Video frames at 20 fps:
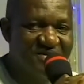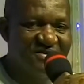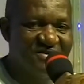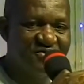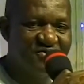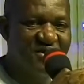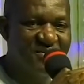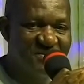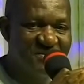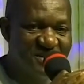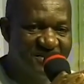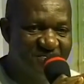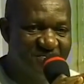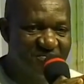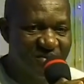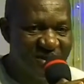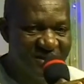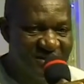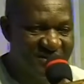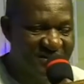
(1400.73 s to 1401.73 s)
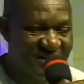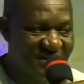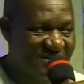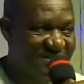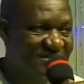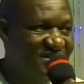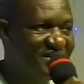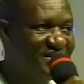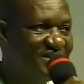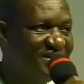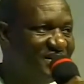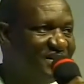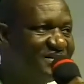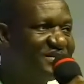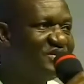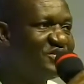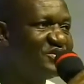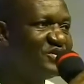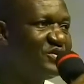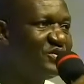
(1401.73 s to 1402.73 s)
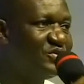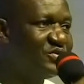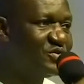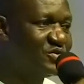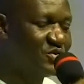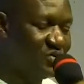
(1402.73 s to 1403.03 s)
from his presence. It is also